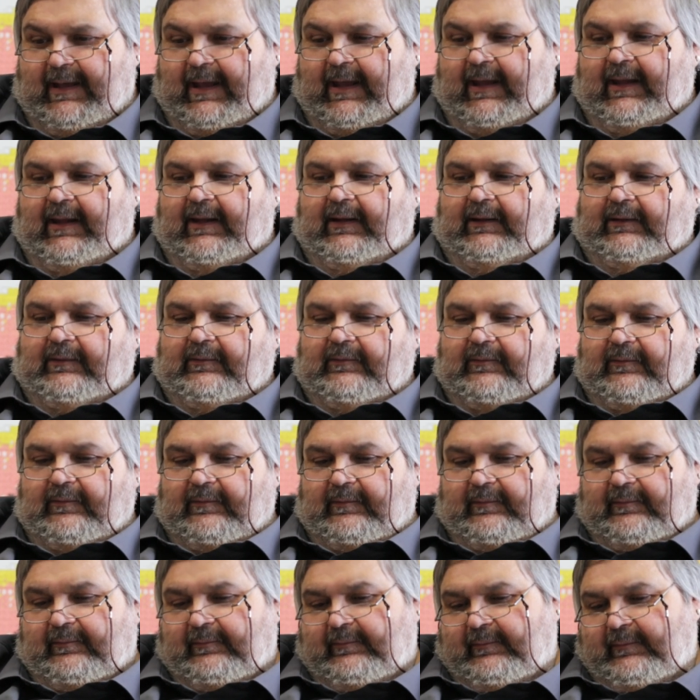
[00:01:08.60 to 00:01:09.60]

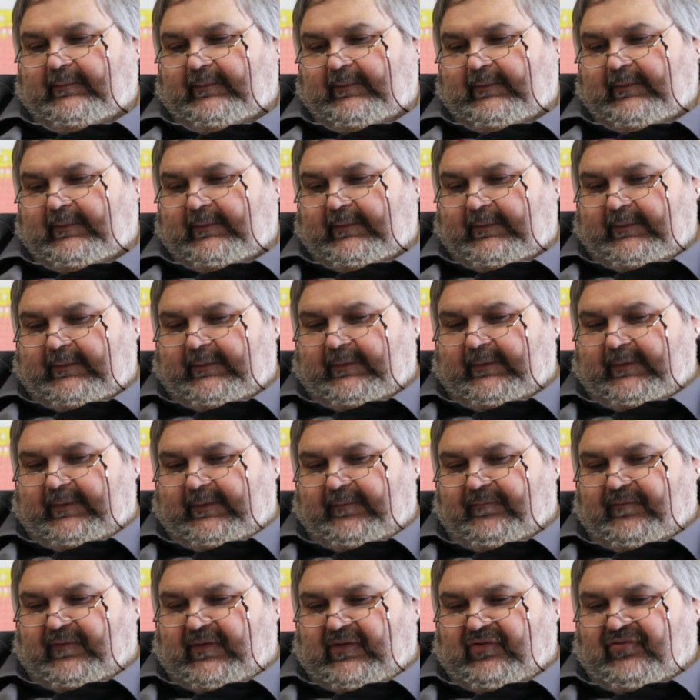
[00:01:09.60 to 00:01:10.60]
And
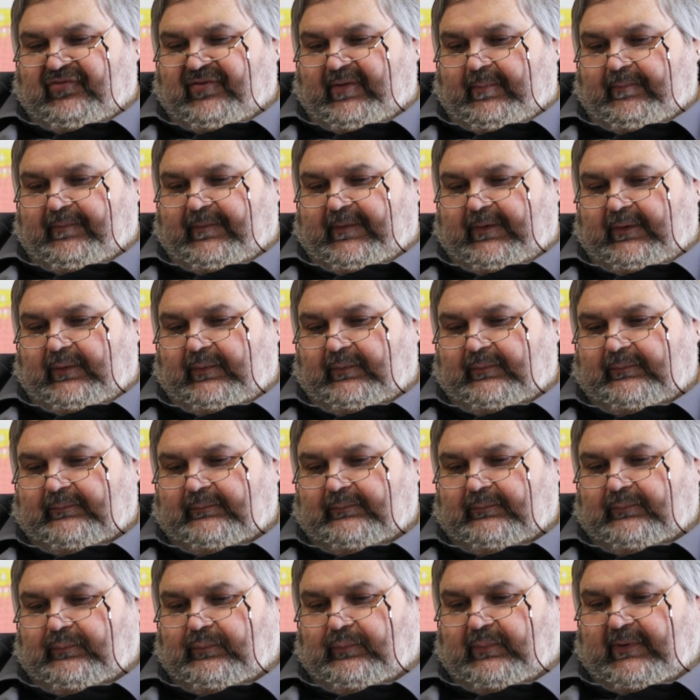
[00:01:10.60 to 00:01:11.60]
if there's something
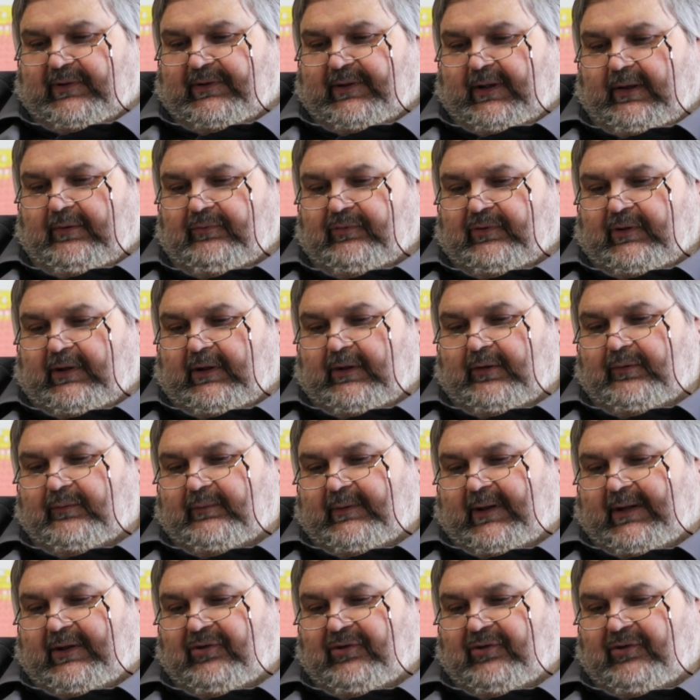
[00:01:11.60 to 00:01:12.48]
we don't know